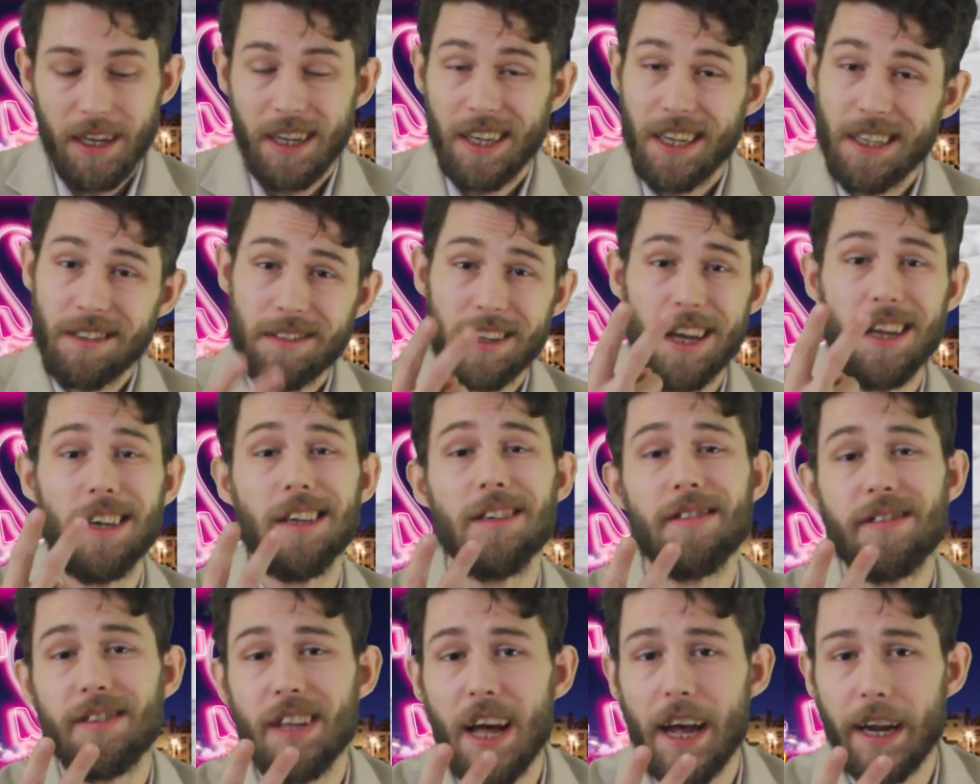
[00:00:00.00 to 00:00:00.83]
He's getting
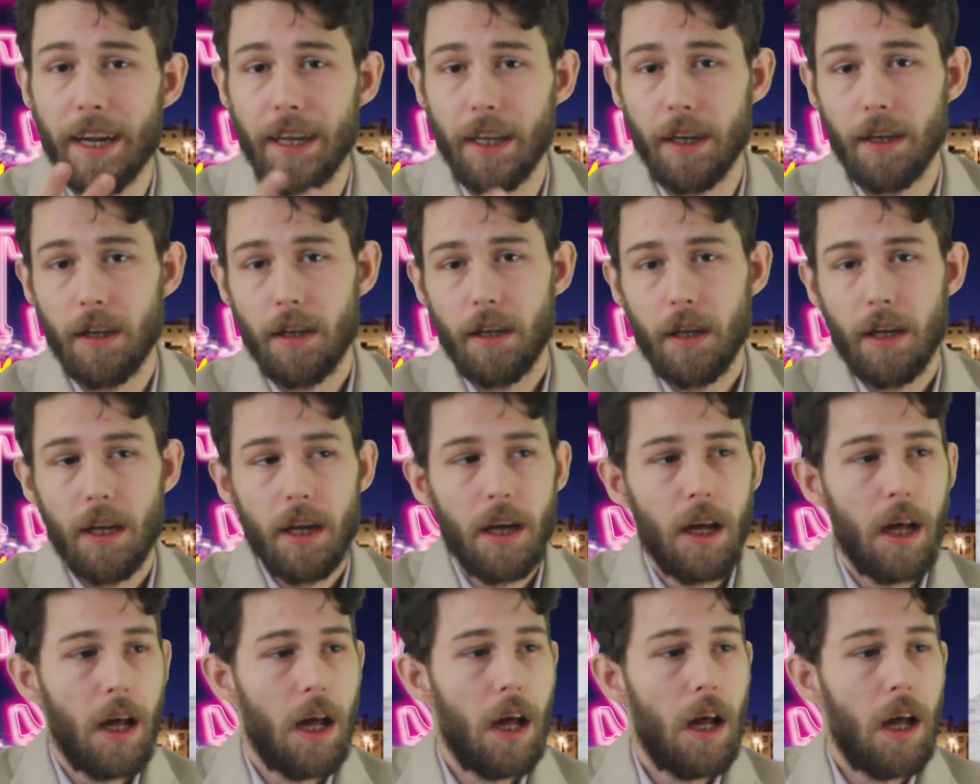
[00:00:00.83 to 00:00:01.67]
his second.
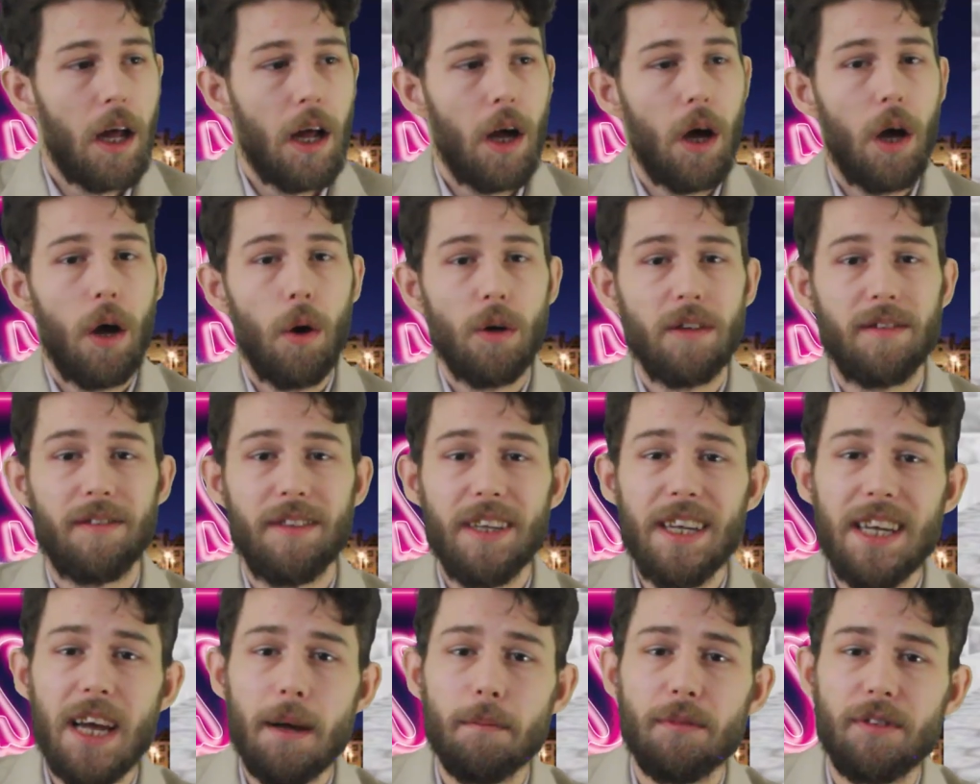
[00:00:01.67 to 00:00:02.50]

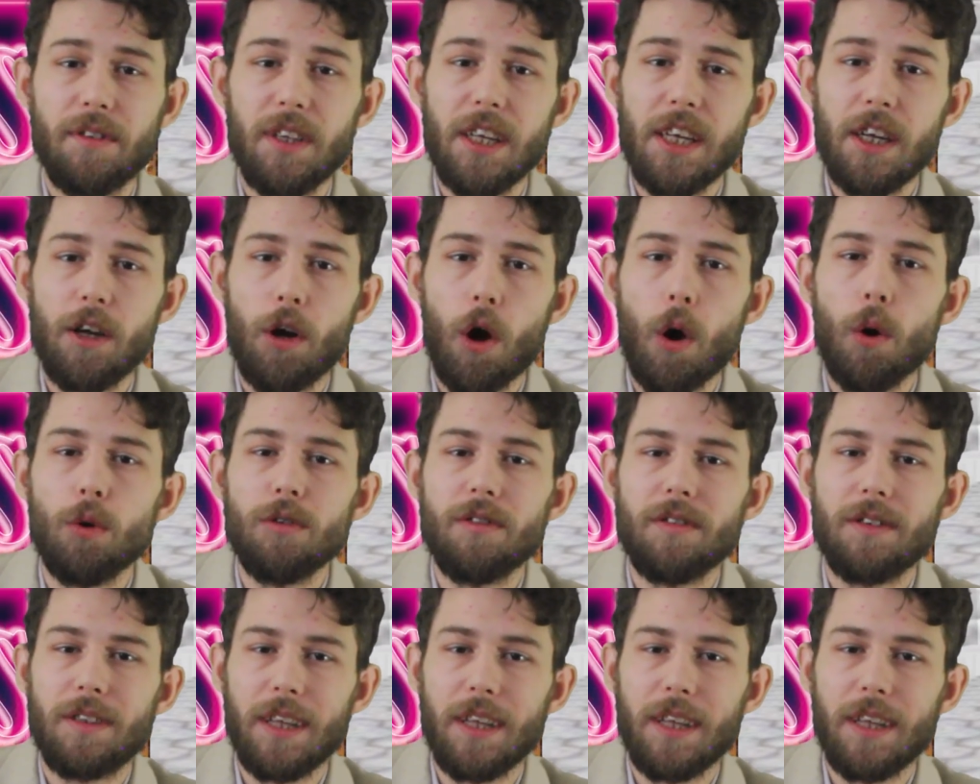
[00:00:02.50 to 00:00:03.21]
CMC goes